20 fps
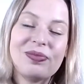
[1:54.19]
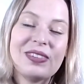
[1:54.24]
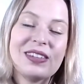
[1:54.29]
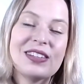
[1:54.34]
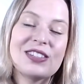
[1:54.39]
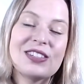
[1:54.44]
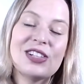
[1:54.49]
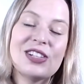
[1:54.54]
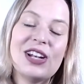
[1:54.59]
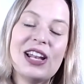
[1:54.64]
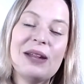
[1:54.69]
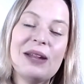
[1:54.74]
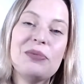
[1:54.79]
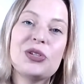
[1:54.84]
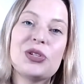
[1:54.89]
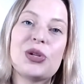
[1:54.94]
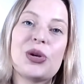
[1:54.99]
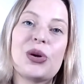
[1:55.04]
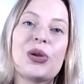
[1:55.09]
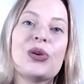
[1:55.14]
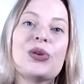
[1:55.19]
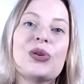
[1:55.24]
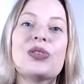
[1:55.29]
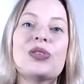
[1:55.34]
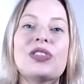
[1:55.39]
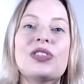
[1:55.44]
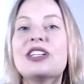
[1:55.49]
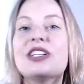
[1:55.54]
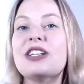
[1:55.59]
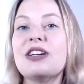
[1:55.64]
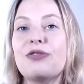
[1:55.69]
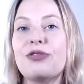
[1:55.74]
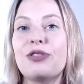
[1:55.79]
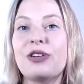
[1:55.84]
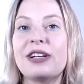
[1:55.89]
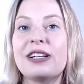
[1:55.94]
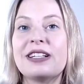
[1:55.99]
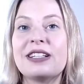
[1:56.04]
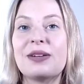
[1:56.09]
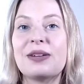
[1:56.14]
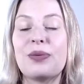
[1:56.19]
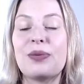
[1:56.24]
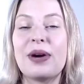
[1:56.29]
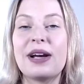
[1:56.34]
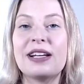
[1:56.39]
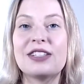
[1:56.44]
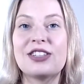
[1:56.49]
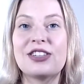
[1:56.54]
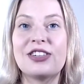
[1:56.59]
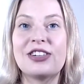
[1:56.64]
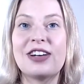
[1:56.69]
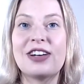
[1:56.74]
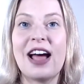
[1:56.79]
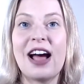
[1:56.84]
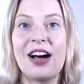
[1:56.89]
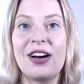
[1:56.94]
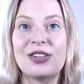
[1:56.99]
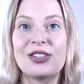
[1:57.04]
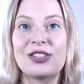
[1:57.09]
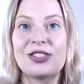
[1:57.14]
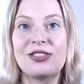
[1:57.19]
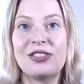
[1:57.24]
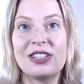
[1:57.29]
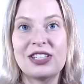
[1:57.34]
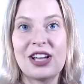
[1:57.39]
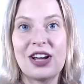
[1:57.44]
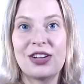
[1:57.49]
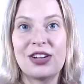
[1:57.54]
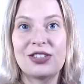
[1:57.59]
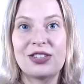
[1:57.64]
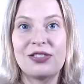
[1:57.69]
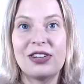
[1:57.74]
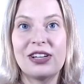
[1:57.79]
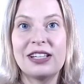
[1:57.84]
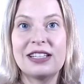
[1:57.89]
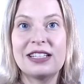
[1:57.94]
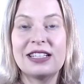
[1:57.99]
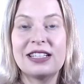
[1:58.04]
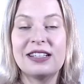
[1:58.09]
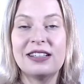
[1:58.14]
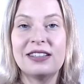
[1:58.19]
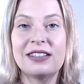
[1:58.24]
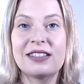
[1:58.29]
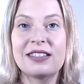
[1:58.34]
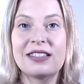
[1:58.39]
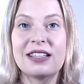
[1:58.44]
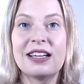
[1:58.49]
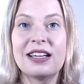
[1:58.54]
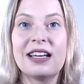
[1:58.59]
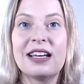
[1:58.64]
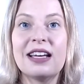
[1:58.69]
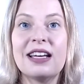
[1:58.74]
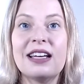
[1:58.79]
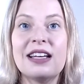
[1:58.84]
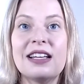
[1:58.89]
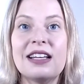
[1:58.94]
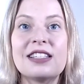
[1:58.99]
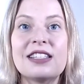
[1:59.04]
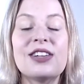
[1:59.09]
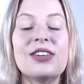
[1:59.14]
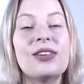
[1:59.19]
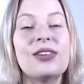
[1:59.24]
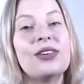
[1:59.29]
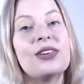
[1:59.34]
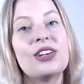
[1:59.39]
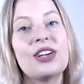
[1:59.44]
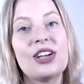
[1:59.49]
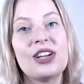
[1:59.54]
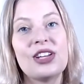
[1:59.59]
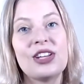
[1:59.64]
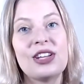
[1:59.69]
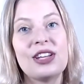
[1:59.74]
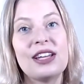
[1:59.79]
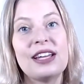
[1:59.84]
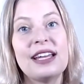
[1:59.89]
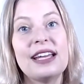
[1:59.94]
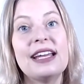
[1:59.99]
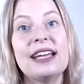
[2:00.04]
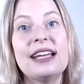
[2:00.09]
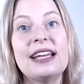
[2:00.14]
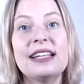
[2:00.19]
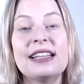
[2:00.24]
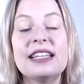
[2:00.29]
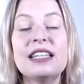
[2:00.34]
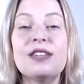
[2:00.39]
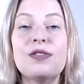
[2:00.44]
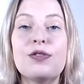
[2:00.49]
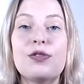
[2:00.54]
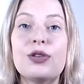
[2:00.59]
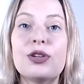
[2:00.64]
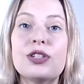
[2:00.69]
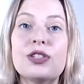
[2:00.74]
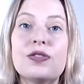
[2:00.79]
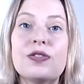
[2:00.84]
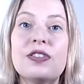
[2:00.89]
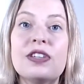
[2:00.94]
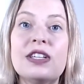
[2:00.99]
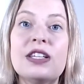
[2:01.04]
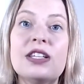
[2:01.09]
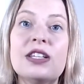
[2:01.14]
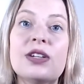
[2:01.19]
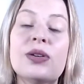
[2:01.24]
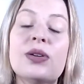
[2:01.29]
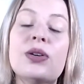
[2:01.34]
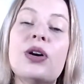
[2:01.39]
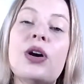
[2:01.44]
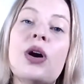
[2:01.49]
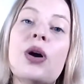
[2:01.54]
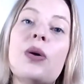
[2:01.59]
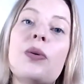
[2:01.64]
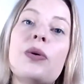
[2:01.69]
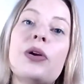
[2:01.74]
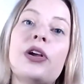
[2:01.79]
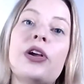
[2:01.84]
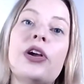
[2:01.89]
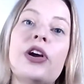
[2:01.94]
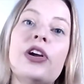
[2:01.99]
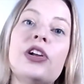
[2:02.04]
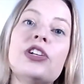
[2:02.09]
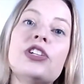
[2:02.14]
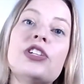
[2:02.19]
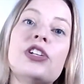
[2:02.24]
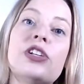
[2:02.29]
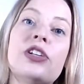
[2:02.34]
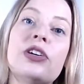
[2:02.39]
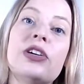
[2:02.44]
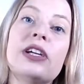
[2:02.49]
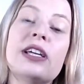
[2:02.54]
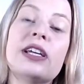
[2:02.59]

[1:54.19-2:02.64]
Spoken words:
So let me show you the different ways on how to reach out to volunteers. So in this first video, we're going to look